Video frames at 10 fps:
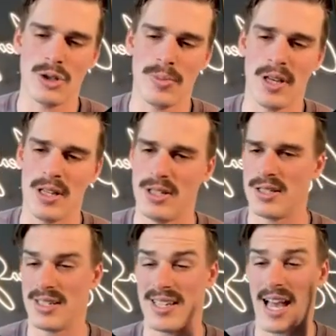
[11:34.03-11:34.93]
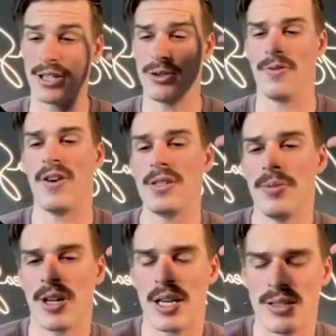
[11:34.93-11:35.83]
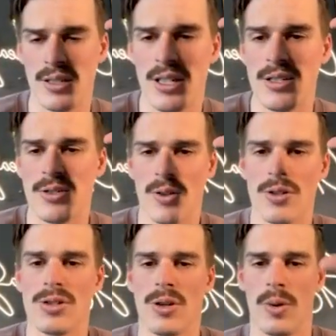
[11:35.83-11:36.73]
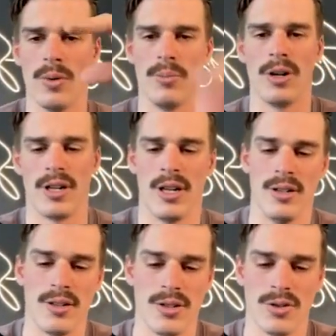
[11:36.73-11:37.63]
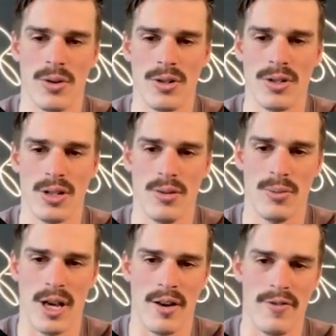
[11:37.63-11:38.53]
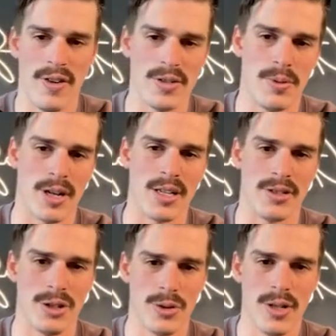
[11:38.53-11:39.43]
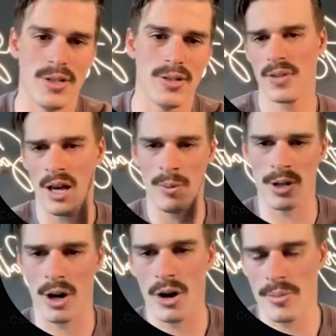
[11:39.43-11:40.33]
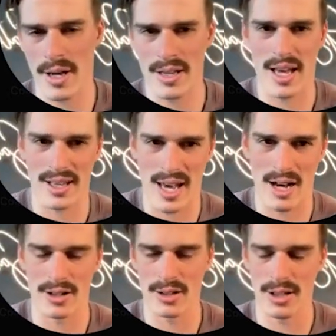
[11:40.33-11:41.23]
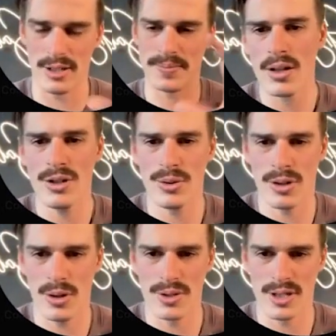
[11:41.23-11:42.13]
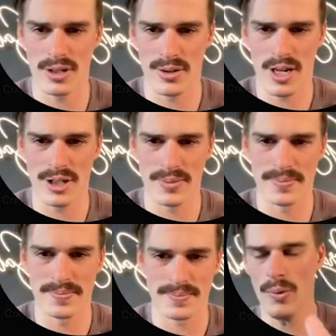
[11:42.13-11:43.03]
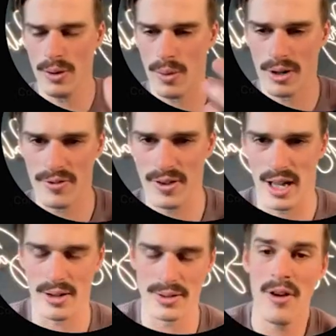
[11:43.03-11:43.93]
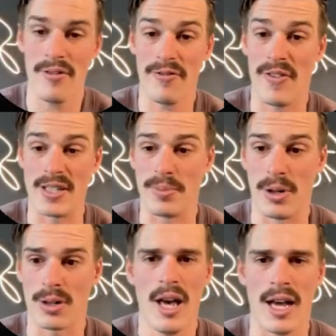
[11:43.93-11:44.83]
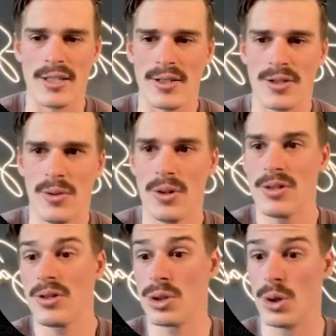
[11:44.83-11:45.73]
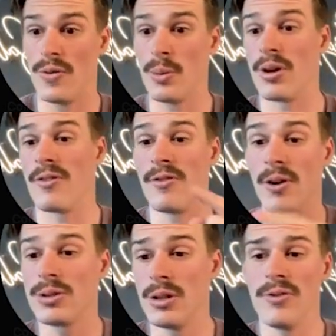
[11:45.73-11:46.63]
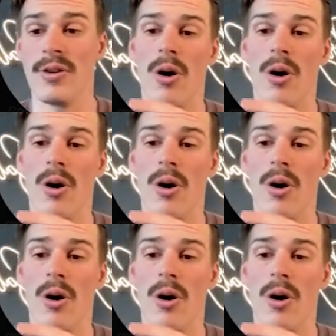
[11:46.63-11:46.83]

page is attached to Facebook as a lead source. So when we bring in a source, we have Facebook as a choice, and we automate that Calendly to close integration. We want to fill out Facebook as the source. So if we want to filter for